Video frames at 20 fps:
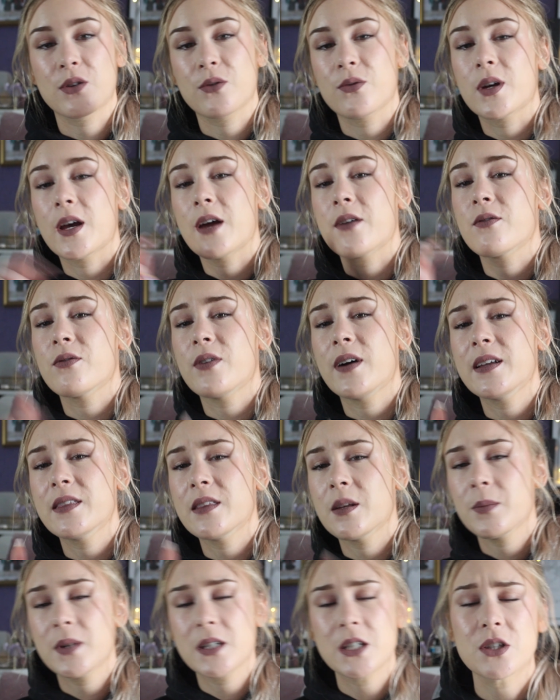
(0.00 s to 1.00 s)
You can
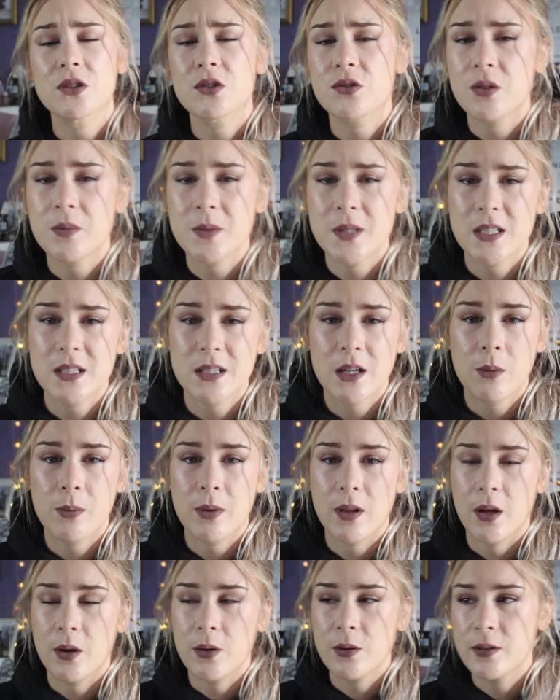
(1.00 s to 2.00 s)
find them in the description down
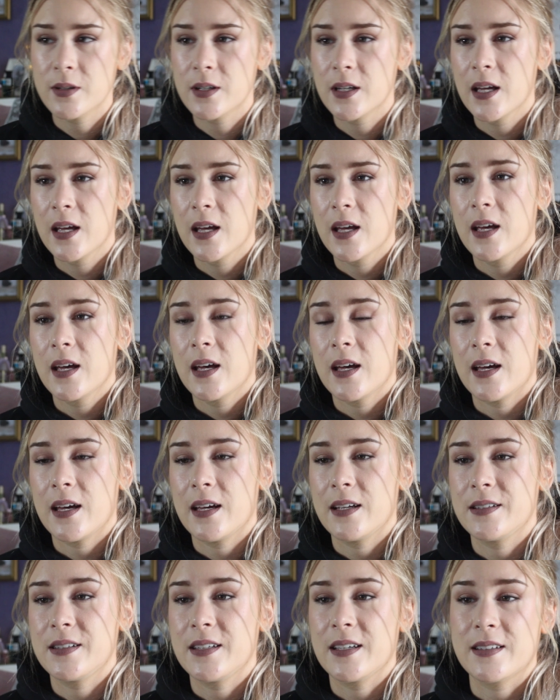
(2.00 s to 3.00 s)
below.
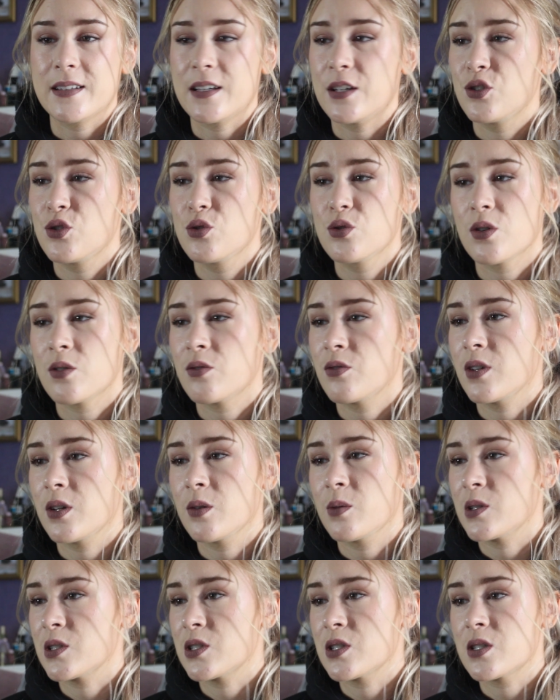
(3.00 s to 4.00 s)
And yes, I do not really
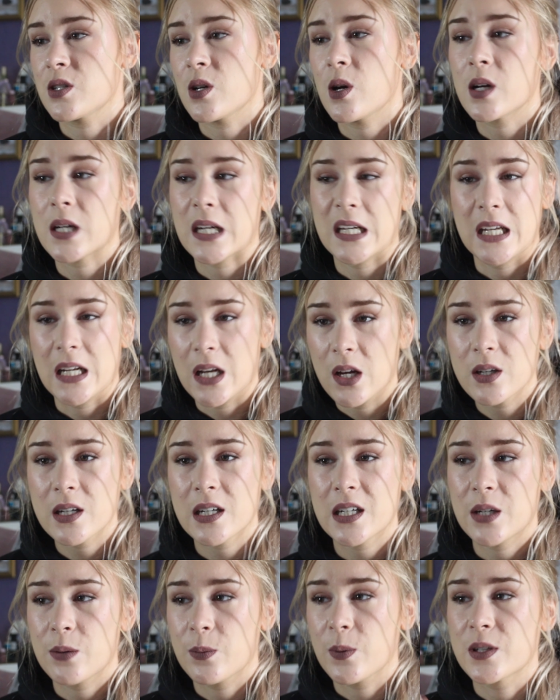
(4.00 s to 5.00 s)
want to talk any
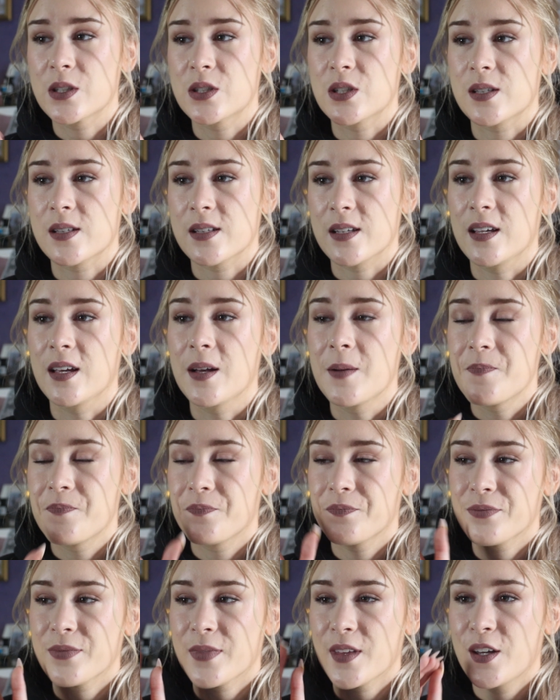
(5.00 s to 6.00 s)
longer. I want to see
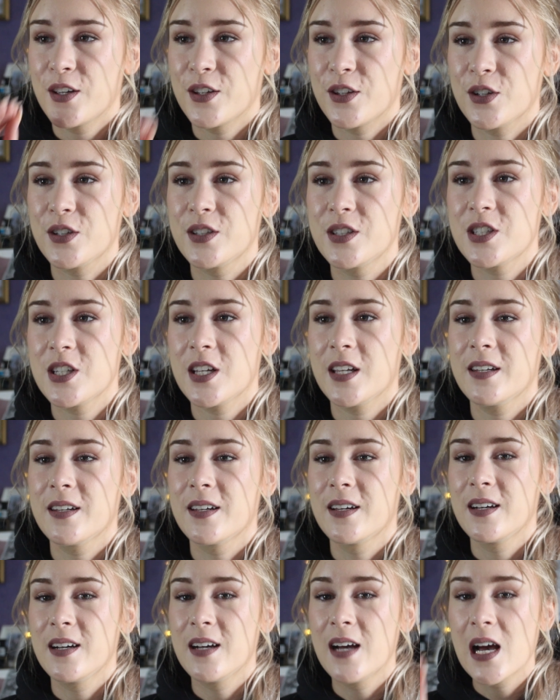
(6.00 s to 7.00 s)

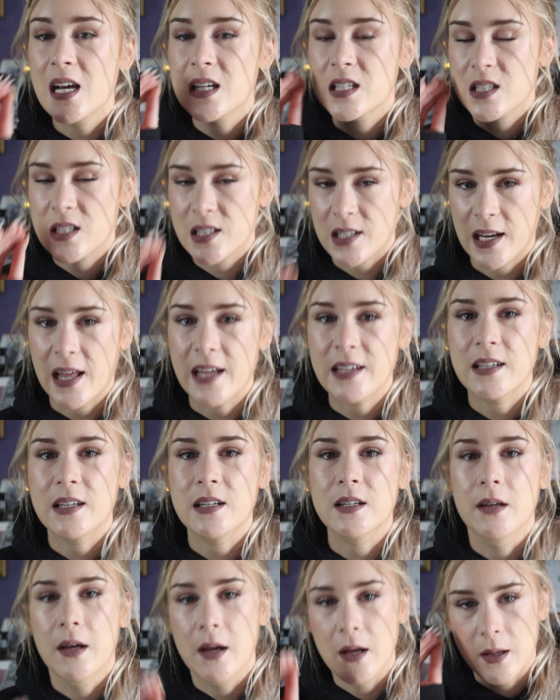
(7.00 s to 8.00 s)
Hyunjin
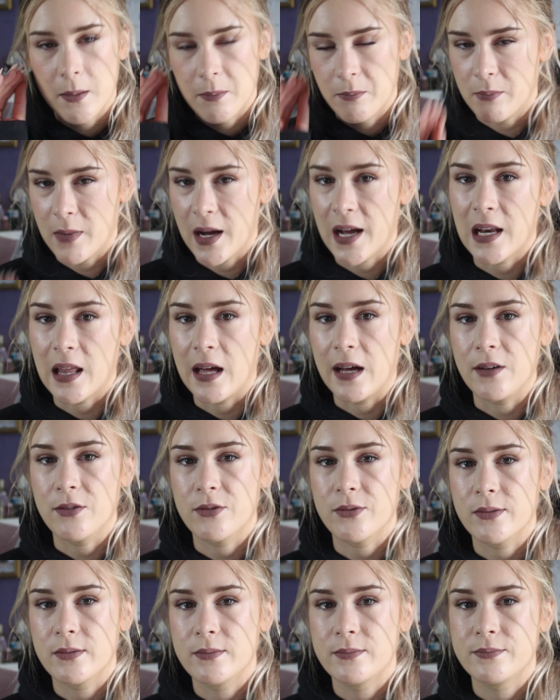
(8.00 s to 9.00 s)
slaying my
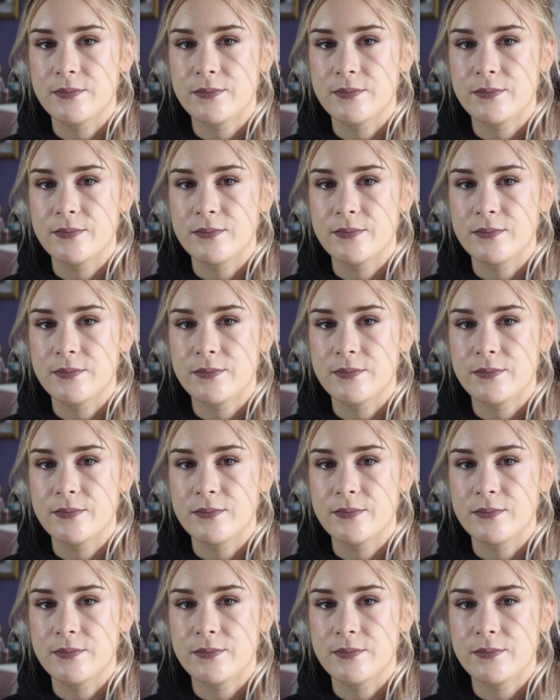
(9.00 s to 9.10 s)
life.